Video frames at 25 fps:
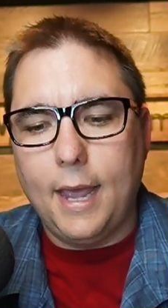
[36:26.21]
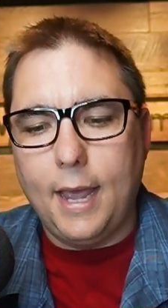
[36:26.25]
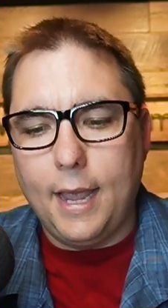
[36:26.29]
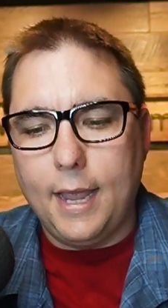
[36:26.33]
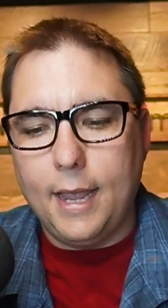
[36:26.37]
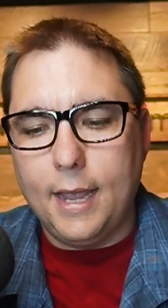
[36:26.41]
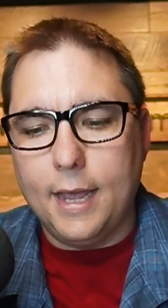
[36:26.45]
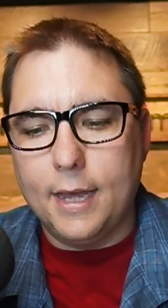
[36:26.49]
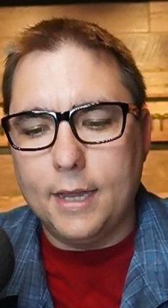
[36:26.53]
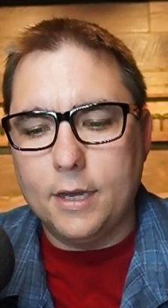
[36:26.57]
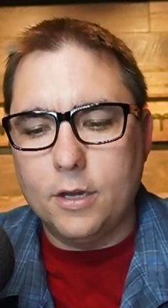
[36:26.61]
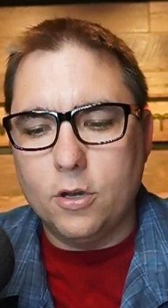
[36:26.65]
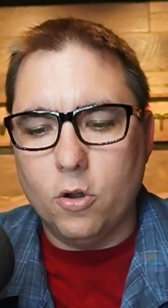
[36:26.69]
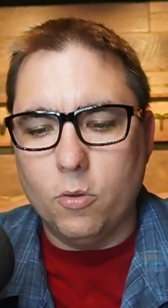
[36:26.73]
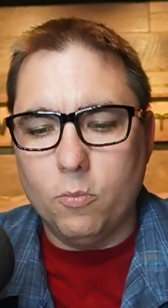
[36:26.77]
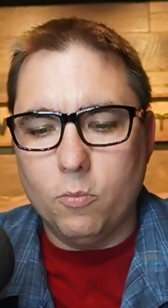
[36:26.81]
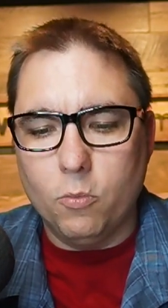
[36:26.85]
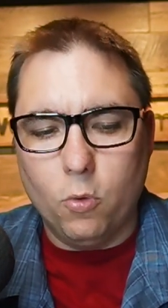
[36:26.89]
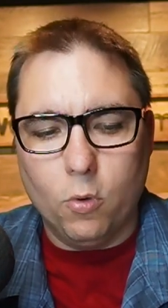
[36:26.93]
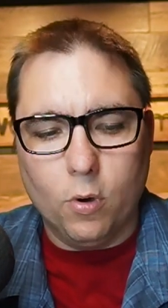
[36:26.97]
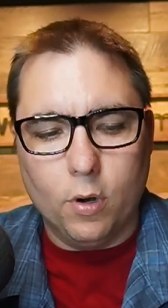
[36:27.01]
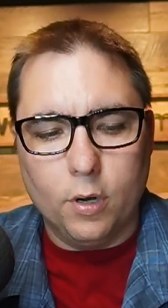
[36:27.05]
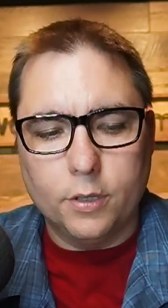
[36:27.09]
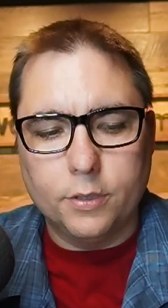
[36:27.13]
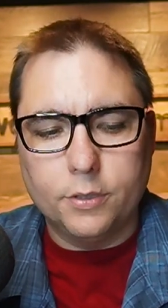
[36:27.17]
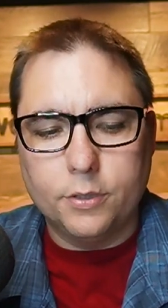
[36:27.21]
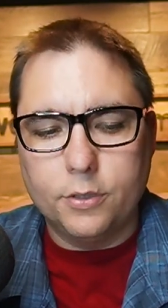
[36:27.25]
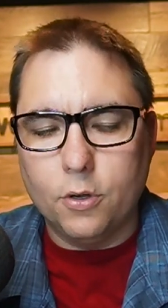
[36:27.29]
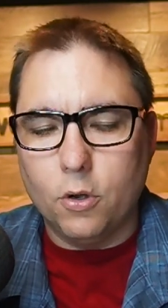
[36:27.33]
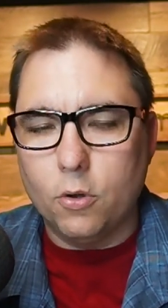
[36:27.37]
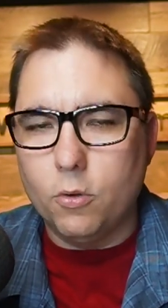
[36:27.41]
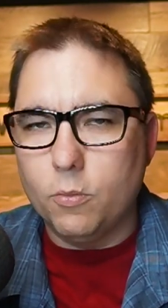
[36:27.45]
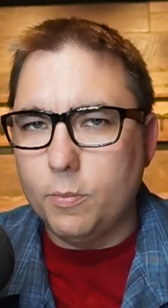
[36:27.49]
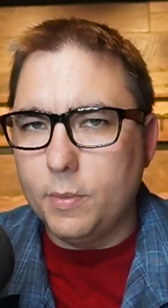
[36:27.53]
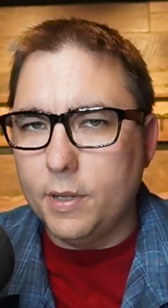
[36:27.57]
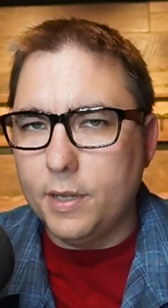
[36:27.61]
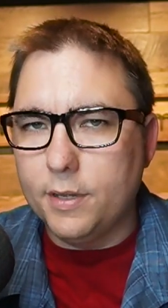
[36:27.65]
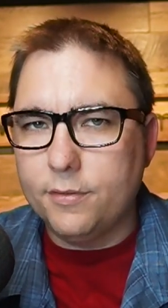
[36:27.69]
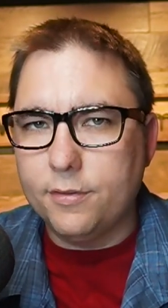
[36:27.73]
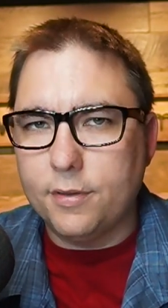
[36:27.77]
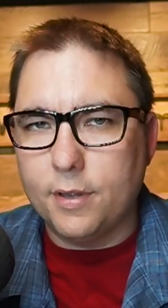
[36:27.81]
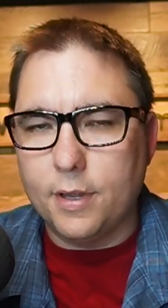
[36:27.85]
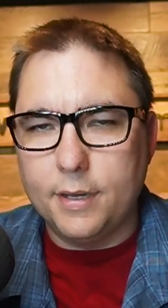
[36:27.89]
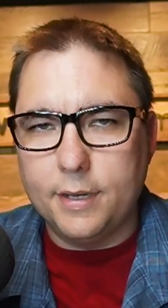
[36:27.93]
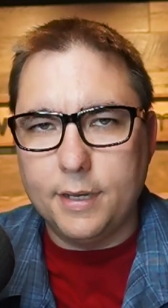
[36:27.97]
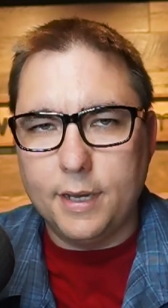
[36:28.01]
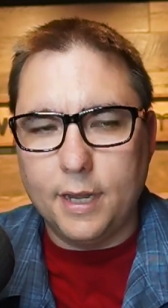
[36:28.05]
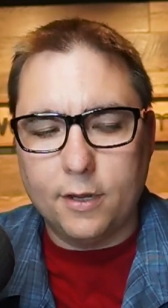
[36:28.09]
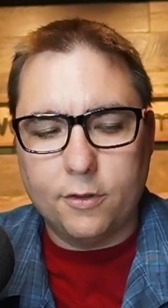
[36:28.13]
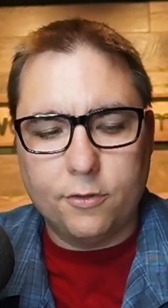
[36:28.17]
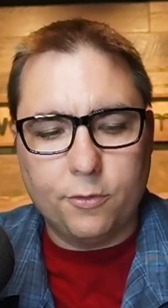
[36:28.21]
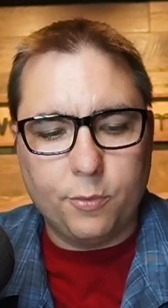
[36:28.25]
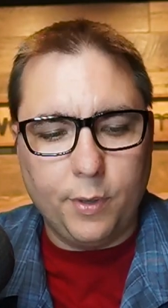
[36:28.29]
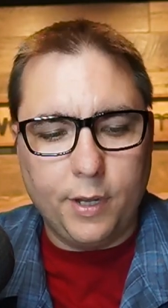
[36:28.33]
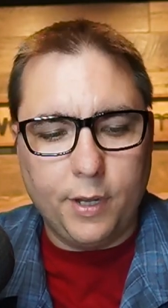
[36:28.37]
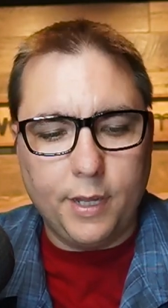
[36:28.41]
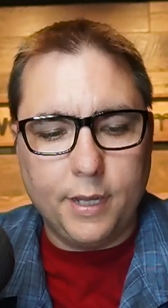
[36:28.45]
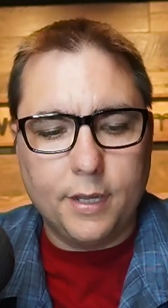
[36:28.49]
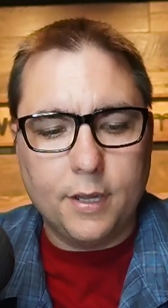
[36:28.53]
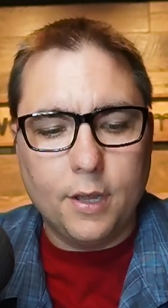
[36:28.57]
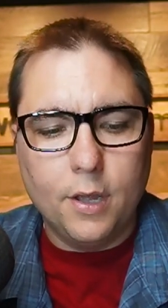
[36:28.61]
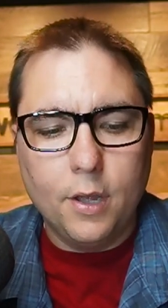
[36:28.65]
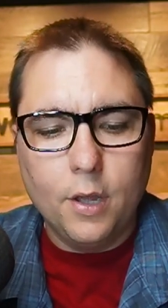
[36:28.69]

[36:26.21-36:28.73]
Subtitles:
and more. Don't miss next week.